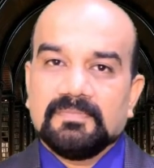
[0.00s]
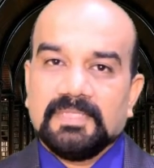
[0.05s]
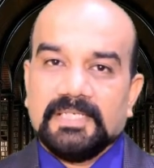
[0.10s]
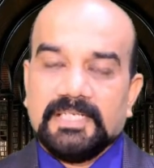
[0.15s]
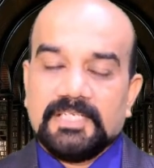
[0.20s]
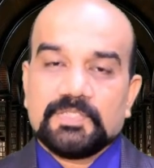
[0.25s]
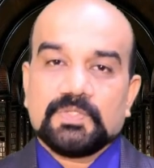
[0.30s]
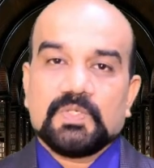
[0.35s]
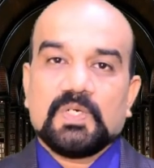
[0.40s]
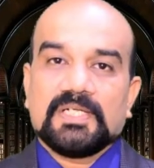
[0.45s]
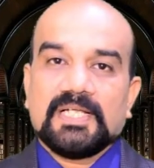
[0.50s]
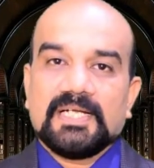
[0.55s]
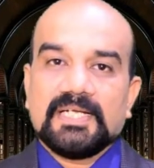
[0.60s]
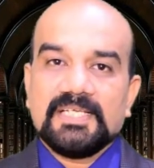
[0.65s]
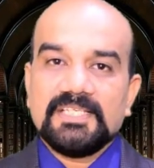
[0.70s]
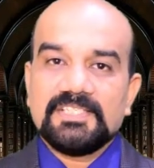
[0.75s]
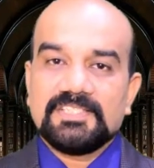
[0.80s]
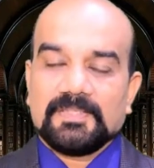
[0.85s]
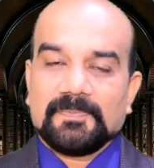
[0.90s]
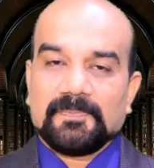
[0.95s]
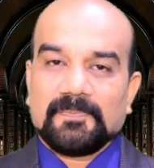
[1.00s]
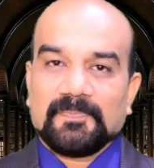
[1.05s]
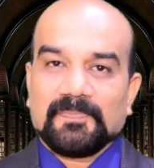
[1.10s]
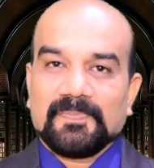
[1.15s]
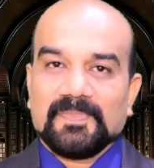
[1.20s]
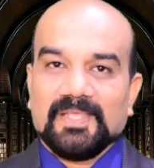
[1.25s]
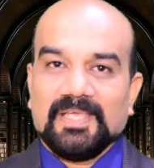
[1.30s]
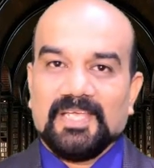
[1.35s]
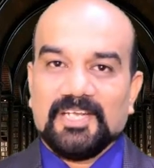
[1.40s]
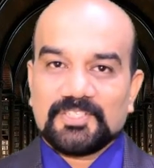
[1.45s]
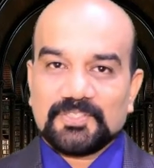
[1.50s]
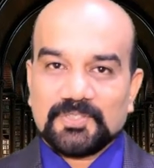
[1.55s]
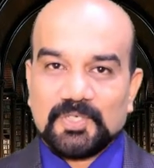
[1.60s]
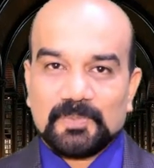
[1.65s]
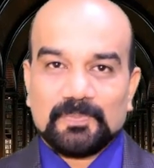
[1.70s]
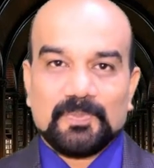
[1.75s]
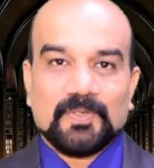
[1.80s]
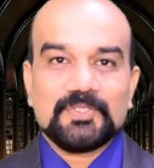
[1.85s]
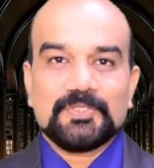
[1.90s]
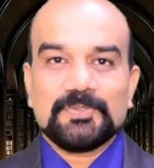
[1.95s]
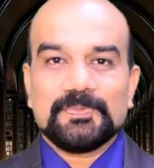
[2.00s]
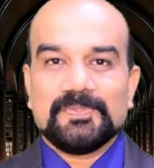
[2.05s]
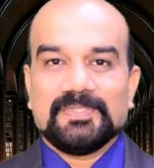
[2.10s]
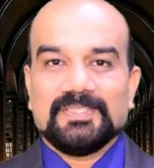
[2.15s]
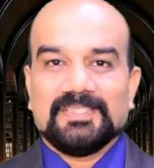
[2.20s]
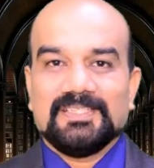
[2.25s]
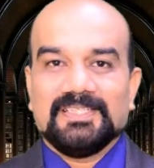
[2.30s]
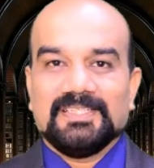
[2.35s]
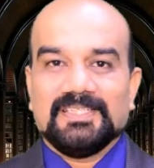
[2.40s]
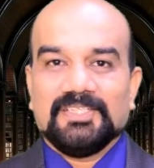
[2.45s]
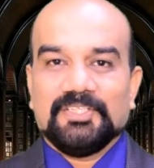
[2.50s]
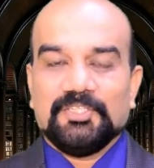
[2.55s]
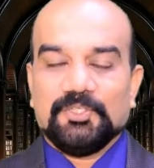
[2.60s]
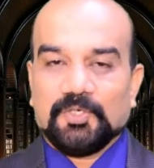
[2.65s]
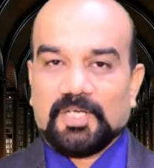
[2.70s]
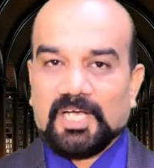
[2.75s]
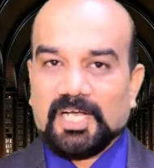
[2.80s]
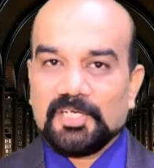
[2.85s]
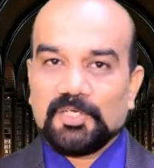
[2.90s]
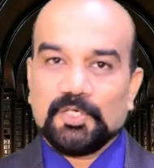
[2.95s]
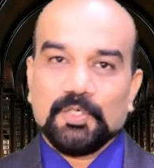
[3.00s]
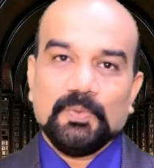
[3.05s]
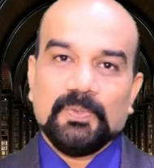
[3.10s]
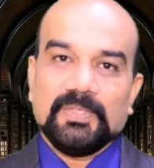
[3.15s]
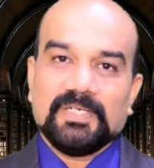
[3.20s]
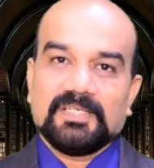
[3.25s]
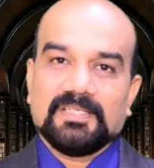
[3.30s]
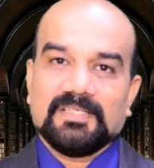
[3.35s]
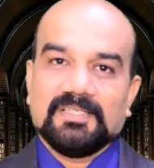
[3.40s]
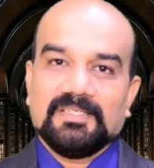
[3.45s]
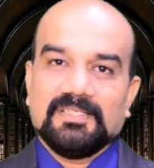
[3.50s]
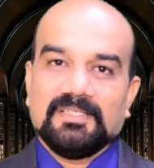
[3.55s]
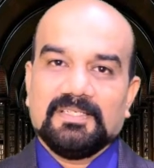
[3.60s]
It is not that easy. It's not possible. You can't do it.